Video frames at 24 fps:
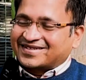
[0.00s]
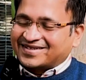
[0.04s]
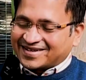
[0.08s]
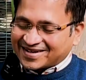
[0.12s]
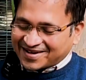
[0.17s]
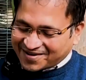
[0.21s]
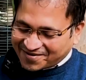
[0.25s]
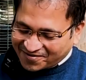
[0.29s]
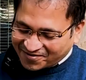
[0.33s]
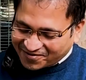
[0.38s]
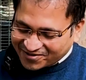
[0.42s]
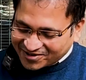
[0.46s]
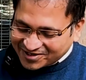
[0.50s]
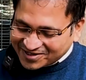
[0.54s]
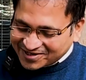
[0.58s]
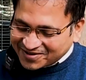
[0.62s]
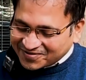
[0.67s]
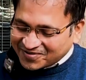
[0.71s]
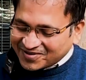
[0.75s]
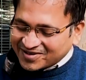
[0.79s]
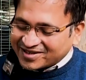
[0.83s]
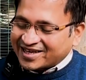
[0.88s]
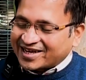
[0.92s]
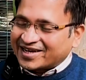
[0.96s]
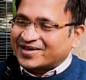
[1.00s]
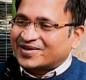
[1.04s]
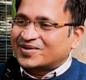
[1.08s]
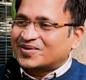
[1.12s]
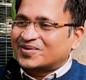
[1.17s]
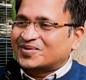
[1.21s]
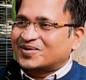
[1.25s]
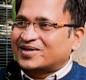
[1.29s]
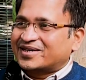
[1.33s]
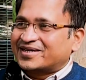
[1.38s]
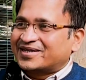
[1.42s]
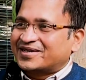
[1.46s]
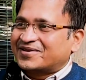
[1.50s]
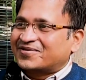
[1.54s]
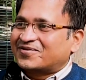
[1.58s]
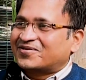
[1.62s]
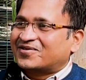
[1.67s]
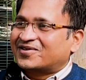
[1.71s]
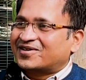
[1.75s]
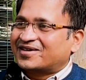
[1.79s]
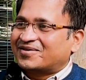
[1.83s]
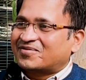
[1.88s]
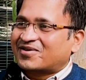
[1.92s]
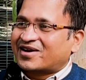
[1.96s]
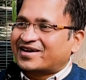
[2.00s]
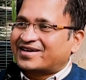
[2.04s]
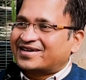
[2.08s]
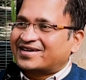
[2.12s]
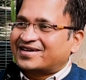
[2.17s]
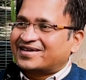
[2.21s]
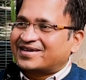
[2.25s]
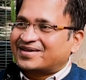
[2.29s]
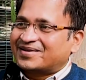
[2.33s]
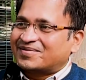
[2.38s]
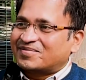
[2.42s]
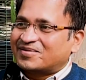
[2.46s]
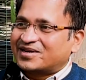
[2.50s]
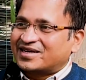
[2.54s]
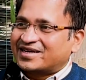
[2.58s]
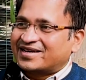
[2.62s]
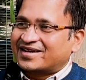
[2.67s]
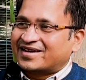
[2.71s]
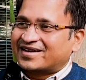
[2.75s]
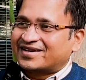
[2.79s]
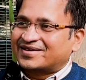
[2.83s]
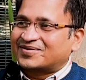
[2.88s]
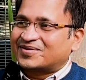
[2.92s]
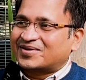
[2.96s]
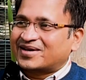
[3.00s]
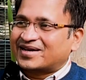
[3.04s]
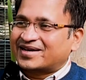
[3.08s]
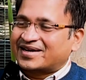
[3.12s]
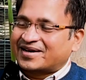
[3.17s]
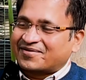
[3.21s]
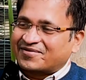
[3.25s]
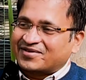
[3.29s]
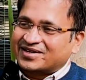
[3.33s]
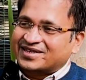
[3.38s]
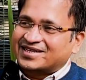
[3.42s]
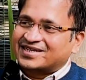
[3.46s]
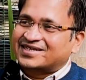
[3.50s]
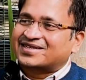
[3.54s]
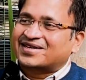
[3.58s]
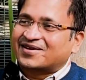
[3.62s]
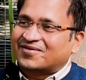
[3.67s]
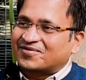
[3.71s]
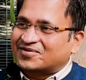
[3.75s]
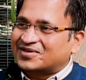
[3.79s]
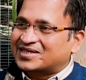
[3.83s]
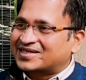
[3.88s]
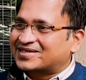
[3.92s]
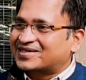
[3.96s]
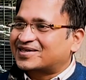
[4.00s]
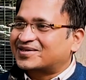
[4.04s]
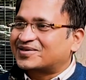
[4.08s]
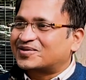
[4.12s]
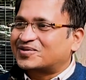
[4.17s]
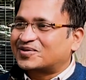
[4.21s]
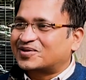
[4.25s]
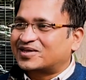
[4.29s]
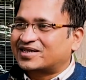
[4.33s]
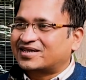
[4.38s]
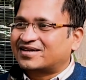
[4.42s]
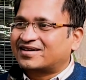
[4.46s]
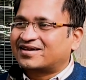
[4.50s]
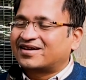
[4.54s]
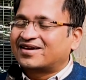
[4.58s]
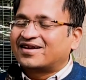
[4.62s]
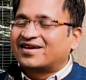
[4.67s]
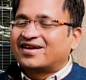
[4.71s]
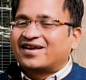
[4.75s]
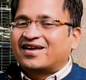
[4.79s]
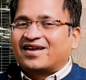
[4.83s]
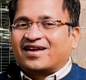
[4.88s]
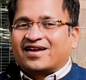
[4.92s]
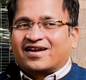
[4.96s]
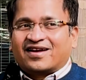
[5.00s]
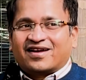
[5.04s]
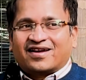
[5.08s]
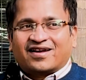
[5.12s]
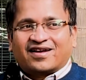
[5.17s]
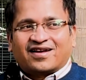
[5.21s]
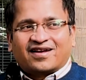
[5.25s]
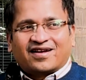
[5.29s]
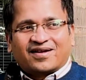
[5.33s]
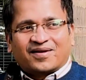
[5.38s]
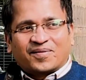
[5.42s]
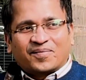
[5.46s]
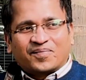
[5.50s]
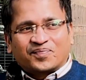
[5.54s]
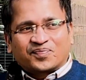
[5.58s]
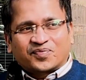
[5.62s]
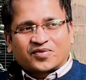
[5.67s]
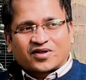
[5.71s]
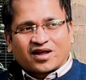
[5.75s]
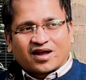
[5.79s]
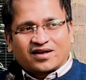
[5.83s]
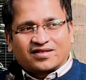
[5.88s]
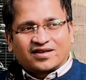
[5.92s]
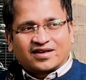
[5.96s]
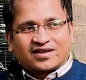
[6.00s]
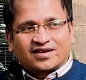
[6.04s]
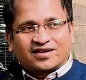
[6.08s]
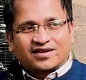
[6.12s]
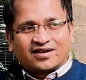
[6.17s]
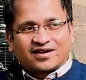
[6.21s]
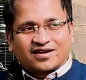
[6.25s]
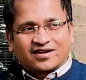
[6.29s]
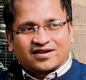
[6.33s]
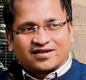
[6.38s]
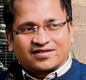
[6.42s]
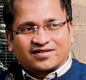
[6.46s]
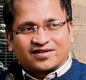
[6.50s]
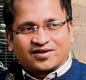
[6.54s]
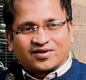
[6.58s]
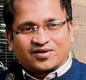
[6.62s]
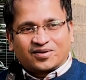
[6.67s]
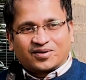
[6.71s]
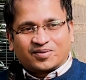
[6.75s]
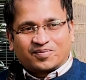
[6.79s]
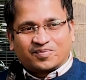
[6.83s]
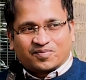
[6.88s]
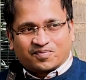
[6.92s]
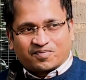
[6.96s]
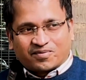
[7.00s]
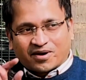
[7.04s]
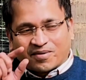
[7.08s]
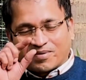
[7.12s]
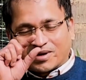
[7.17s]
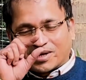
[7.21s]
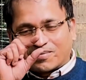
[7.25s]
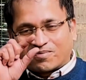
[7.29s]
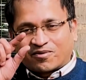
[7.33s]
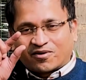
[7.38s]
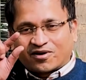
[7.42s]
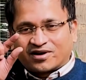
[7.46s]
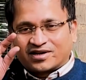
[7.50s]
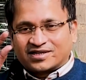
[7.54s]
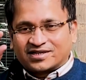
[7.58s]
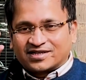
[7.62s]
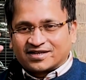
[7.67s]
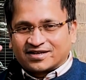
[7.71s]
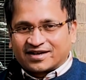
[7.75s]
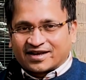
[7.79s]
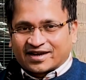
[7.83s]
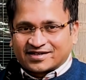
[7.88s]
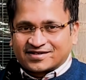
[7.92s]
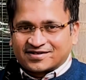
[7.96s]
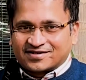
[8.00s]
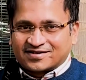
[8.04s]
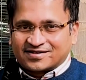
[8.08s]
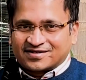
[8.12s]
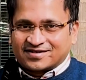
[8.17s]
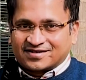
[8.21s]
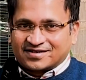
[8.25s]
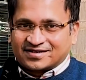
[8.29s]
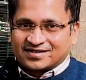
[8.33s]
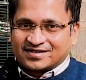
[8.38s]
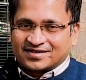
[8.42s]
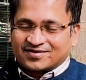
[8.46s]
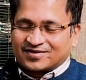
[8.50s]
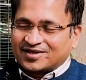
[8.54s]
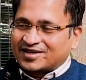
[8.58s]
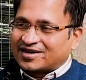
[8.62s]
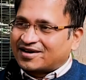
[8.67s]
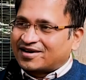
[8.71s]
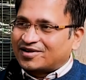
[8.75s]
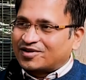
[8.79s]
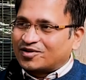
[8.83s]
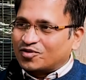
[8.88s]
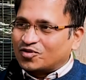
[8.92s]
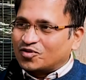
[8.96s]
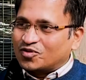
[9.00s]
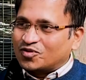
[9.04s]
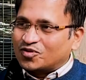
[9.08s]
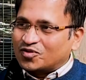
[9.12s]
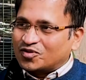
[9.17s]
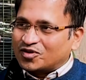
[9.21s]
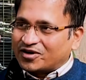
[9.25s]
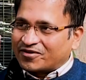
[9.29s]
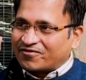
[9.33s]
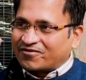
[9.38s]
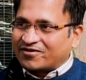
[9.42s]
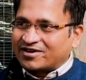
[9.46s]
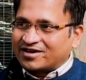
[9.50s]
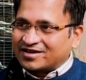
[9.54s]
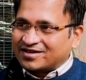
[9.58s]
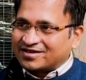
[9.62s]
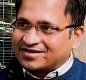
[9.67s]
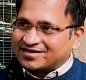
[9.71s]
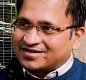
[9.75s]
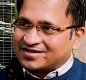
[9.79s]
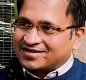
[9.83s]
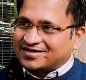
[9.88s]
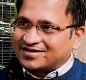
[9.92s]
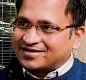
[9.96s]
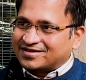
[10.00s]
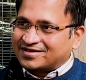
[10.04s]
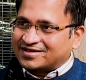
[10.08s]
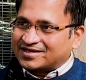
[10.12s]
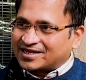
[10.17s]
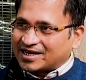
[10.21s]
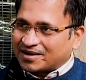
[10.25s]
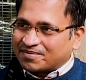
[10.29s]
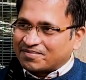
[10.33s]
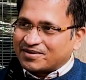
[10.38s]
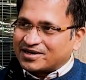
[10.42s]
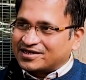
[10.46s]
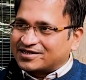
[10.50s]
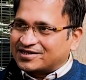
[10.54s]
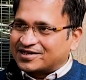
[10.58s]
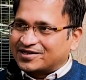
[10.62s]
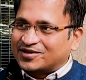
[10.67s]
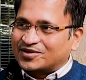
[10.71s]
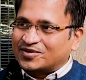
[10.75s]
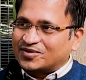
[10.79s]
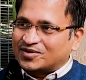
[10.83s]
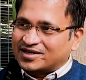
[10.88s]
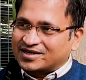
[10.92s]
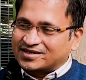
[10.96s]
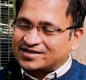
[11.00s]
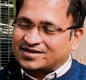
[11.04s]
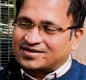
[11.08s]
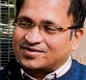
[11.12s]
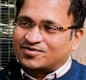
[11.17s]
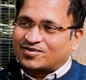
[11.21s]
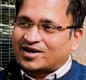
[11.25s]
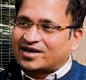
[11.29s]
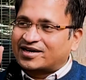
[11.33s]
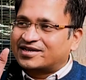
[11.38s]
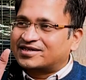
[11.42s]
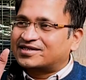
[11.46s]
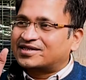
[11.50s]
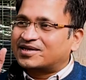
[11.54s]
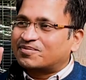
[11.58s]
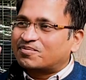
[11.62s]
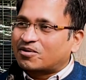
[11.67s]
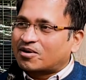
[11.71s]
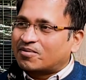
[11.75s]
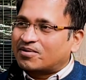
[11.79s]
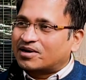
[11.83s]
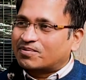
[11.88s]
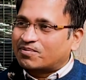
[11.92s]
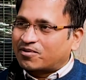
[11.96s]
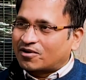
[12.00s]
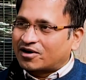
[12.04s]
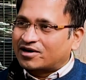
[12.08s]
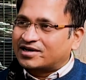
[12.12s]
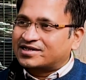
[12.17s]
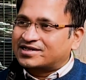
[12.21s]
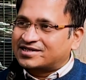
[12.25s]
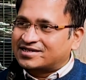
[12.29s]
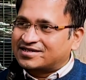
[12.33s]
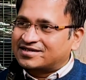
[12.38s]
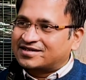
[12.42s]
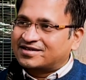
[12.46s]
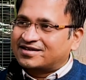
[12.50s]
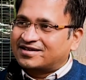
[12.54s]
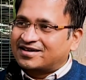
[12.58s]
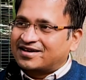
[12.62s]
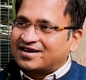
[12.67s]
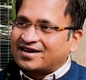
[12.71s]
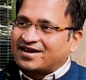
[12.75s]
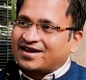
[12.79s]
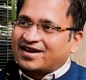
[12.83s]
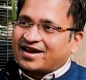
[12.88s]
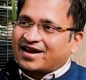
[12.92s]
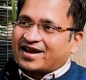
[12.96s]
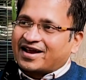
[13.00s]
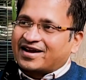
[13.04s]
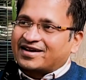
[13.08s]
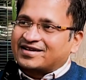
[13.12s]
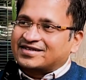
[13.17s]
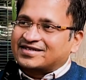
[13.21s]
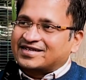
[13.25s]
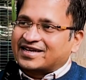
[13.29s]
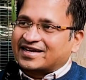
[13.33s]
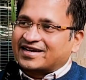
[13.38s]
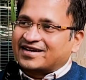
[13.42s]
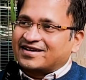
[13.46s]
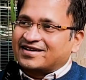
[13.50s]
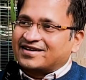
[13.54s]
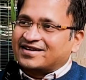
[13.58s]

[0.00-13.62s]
Yeah, first of all, thank you, Lindy, for inviting me and having this conversation today. I think the public policy in action, so there are two different segments into this. One is the public policy and second